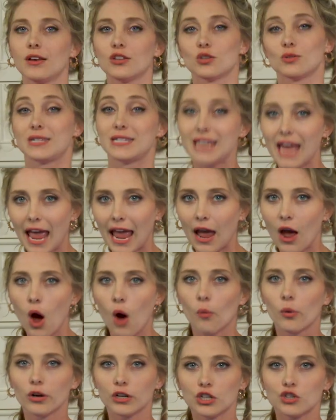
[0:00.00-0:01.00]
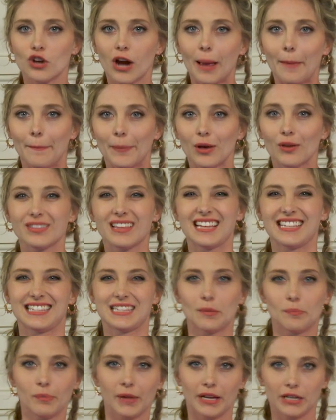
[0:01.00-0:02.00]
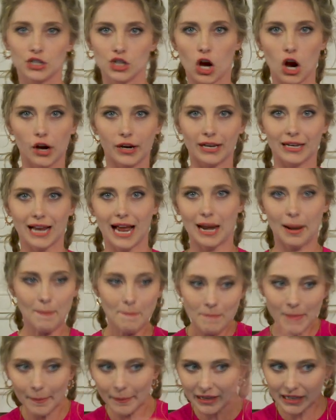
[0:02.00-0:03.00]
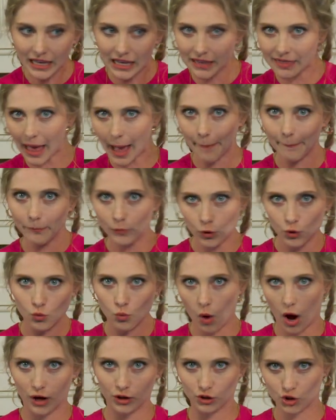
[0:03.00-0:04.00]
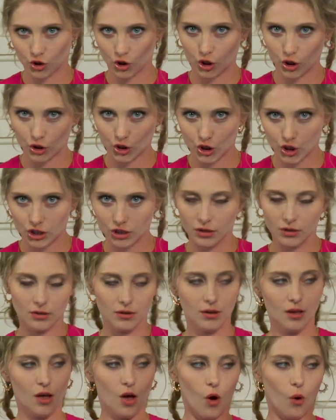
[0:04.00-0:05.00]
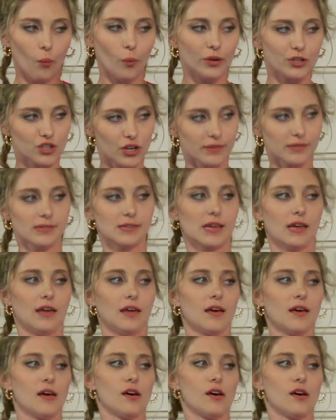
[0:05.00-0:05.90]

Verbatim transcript: So today, we're gonna try and build a zipline target, kind of mimicking that moon water search. We shall see.